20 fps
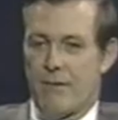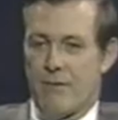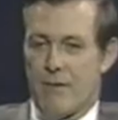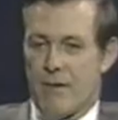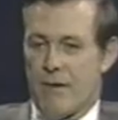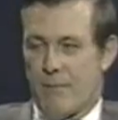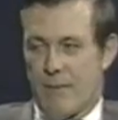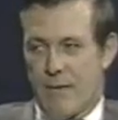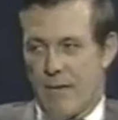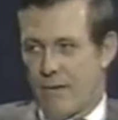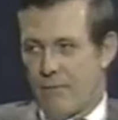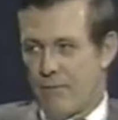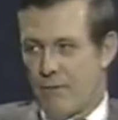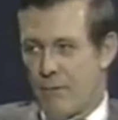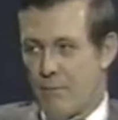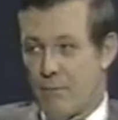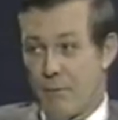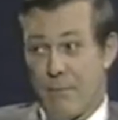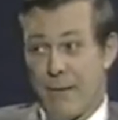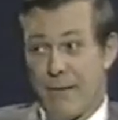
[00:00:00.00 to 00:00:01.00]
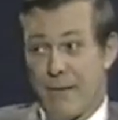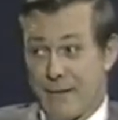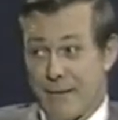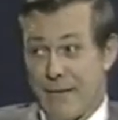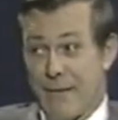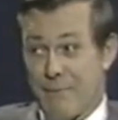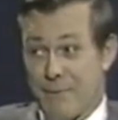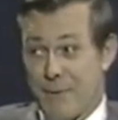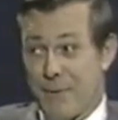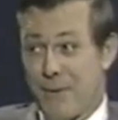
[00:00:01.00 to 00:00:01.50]
of common interest, but by the
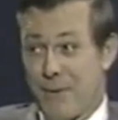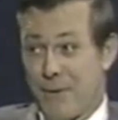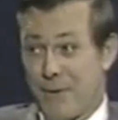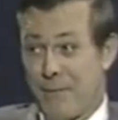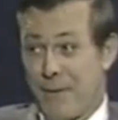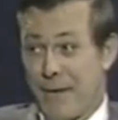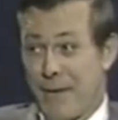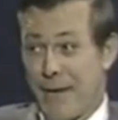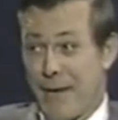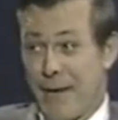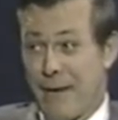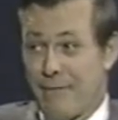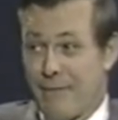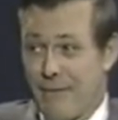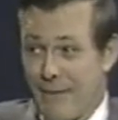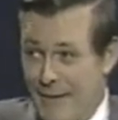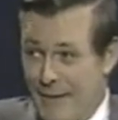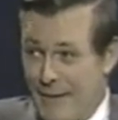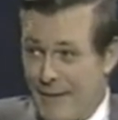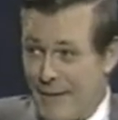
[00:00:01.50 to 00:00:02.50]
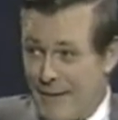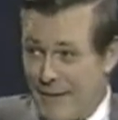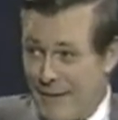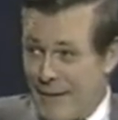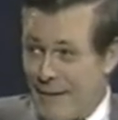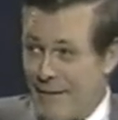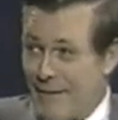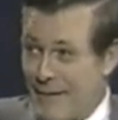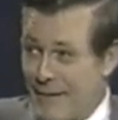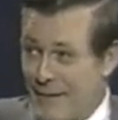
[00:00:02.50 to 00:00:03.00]
same token, we have
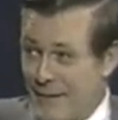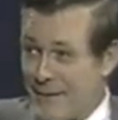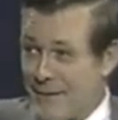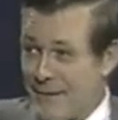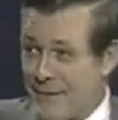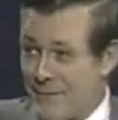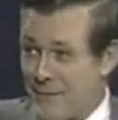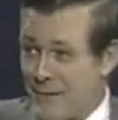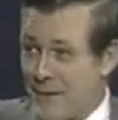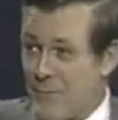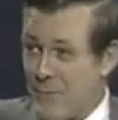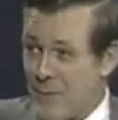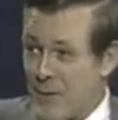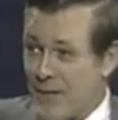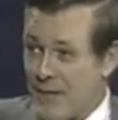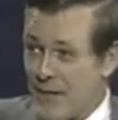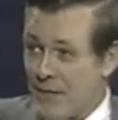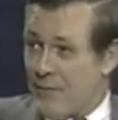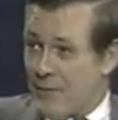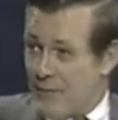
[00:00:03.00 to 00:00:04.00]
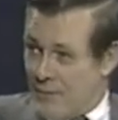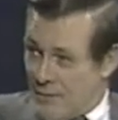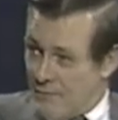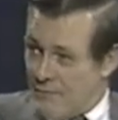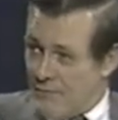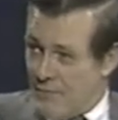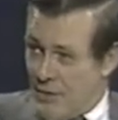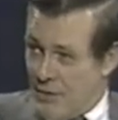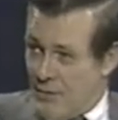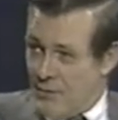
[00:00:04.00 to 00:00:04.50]
areas of somewhat different
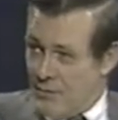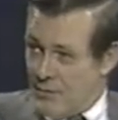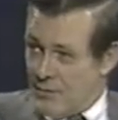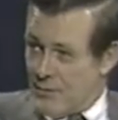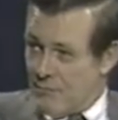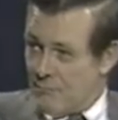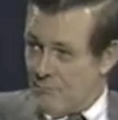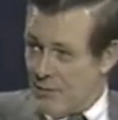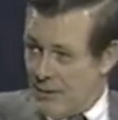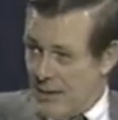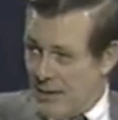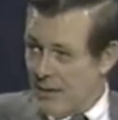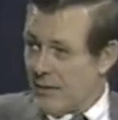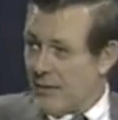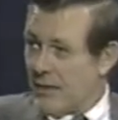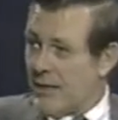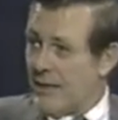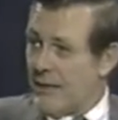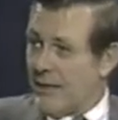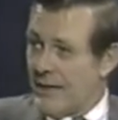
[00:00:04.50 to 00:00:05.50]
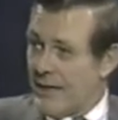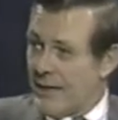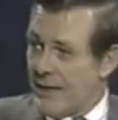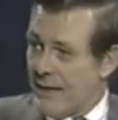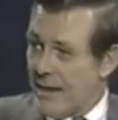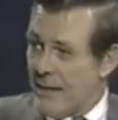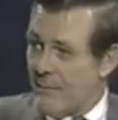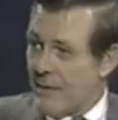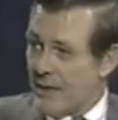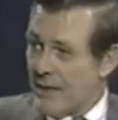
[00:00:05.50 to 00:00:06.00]
views, politically,
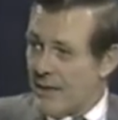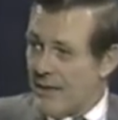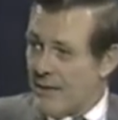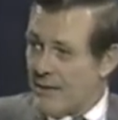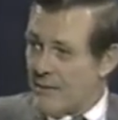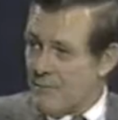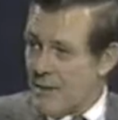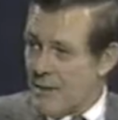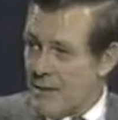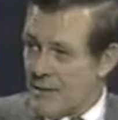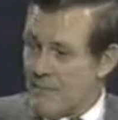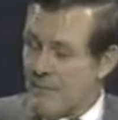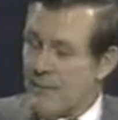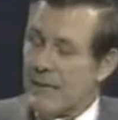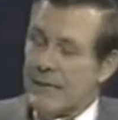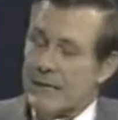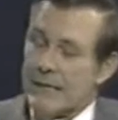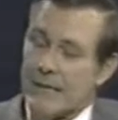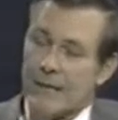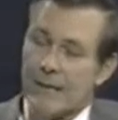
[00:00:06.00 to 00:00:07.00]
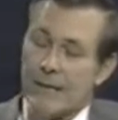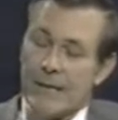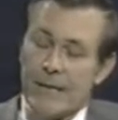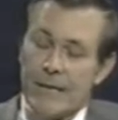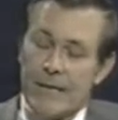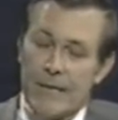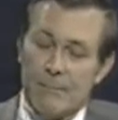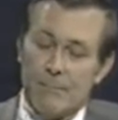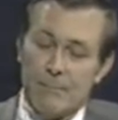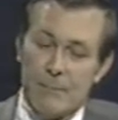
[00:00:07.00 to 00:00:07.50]
economically, as well as military,
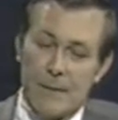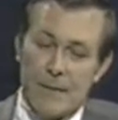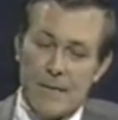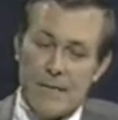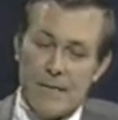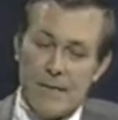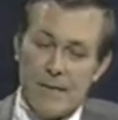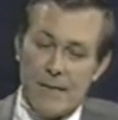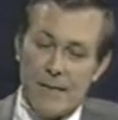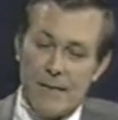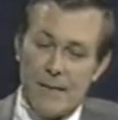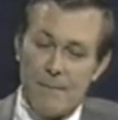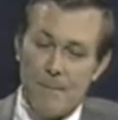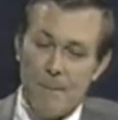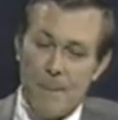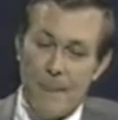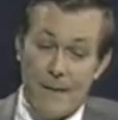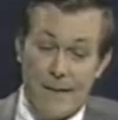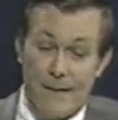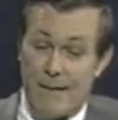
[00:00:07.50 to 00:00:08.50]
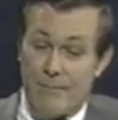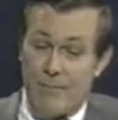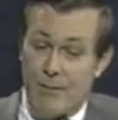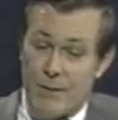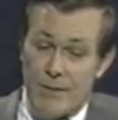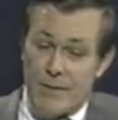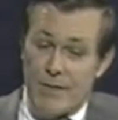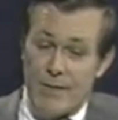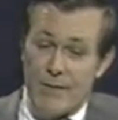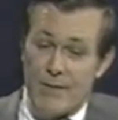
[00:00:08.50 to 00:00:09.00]
militarily.
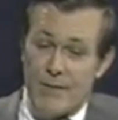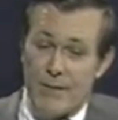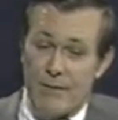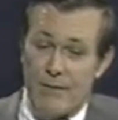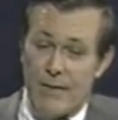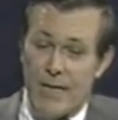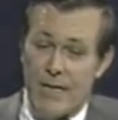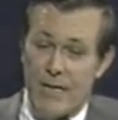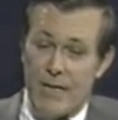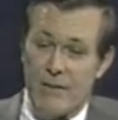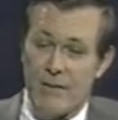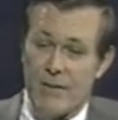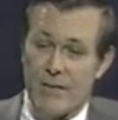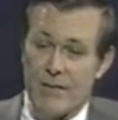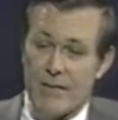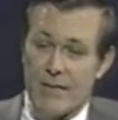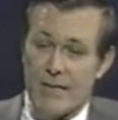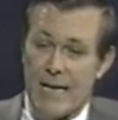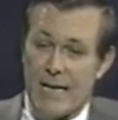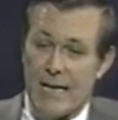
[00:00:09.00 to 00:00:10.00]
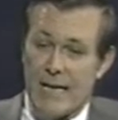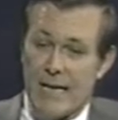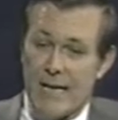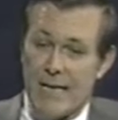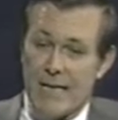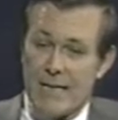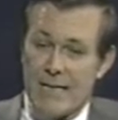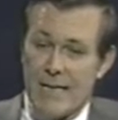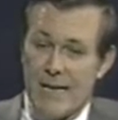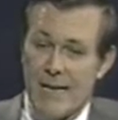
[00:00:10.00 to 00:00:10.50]
Conversely, the Soviet Union
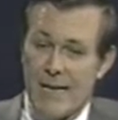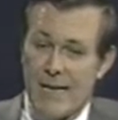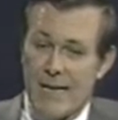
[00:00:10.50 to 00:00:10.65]
satellites